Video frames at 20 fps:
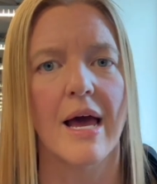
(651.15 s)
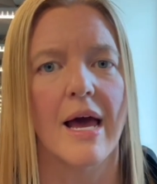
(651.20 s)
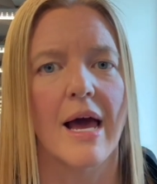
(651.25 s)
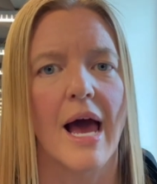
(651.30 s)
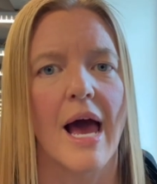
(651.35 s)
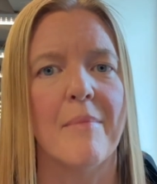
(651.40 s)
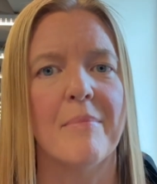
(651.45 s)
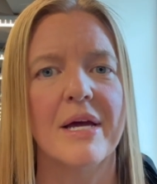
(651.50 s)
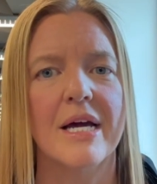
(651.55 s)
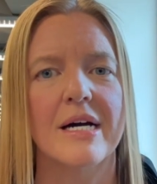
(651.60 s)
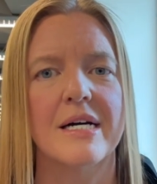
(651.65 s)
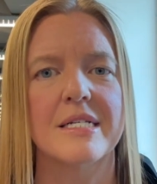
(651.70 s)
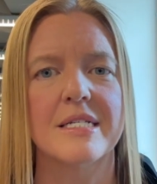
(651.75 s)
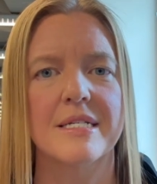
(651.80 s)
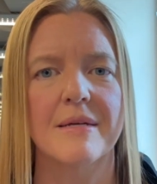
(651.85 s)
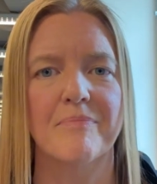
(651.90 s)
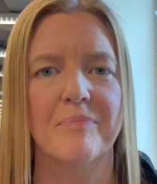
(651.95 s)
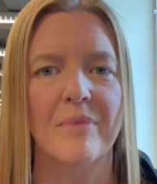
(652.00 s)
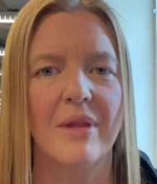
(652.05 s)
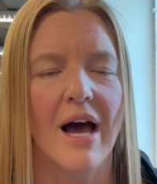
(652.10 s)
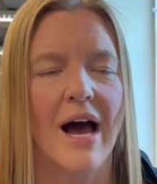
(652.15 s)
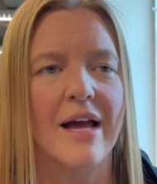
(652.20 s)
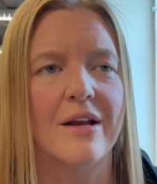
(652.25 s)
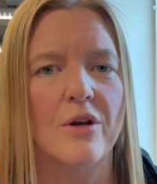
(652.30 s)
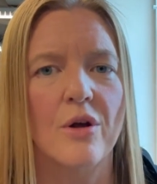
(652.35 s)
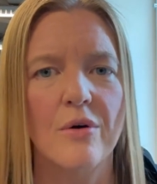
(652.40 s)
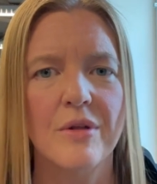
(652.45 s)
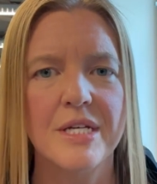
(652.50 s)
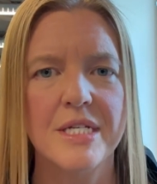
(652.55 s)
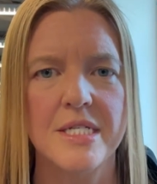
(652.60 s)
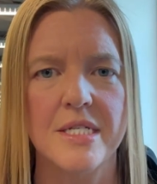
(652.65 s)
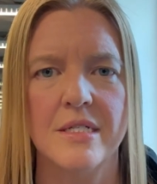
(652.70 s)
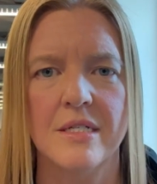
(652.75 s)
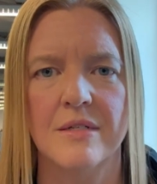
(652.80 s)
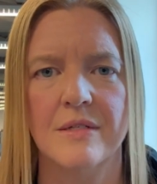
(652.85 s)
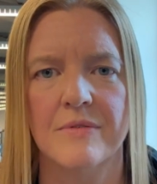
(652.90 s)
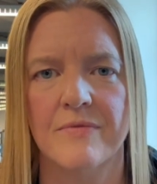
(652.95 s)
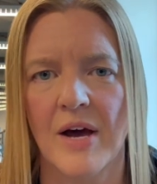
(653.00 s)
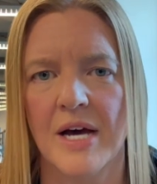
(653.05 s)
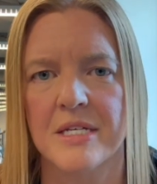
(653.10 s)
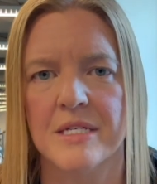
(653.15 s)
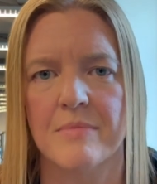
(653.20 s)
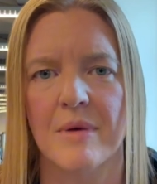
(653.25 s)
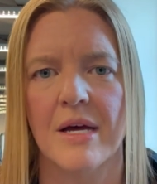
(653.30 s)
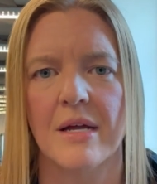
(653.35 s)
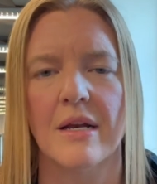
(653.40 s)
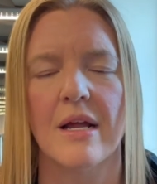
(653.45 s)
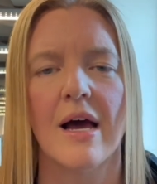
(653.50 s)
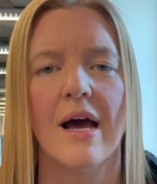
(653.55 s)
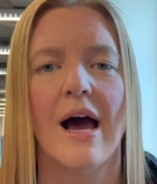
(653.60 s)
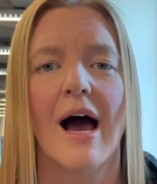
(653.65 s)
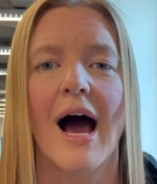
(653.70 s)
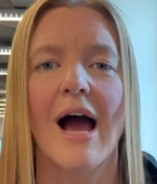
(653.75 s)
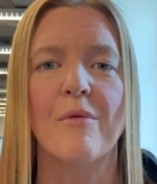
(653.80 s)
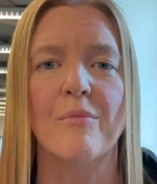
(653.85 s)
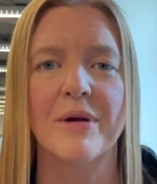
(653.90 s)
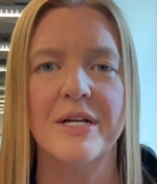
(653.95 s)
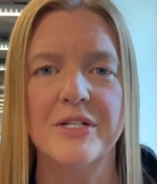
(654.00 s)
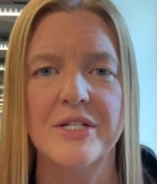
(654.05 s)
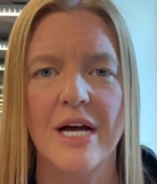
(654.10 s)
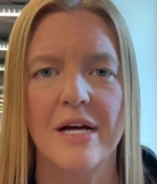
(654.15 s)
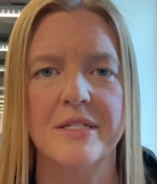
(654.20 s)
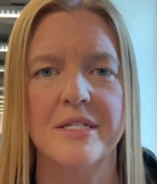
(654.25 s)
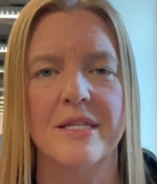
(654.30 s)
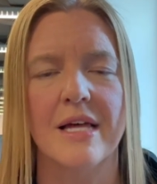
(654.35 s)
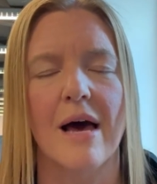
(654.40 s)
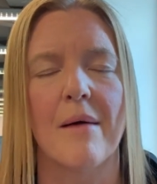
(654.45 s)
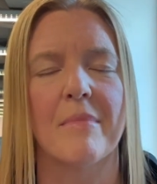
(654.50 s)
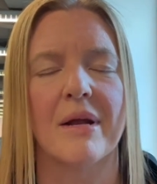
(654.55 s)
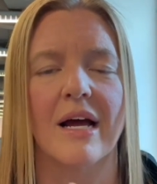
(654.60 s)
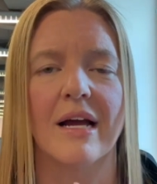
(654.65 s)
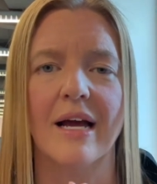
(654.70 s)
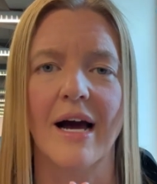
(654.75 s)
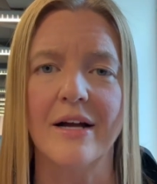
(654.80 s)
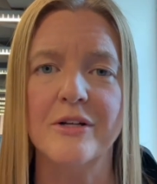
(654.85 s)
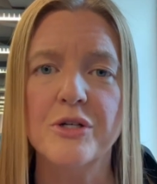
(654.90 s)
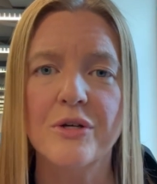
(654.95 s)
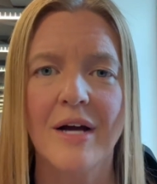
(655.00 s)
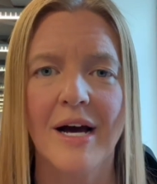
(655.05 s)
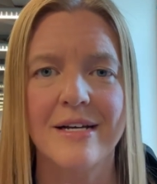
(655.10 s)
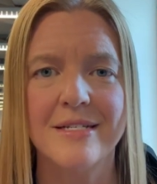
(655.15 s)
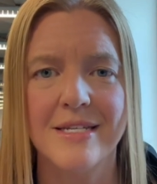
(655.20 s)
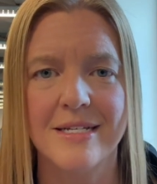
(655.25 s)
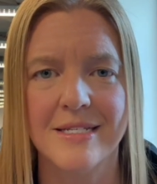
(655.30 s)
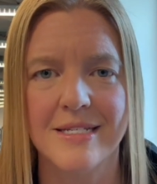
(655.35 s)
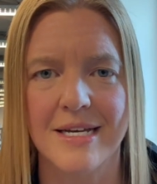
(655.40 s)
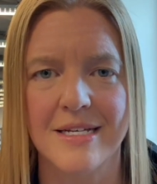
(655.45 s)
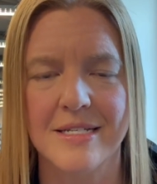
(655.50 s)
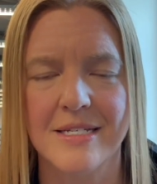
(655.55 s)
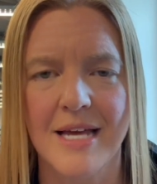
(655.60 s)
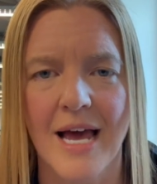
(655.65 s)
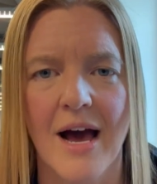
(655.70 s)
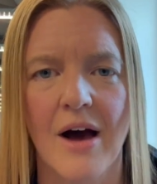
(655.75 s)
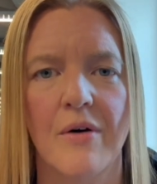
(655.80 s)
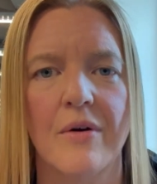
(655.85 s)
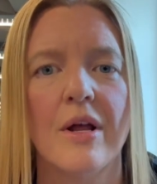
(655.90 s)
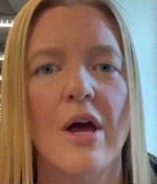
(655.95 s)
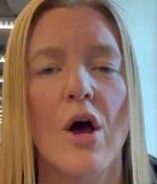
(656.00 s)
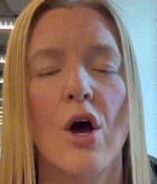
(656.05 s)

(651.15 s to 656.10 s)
And because I know this is an investment, I reached out to them and I got you guys a discount.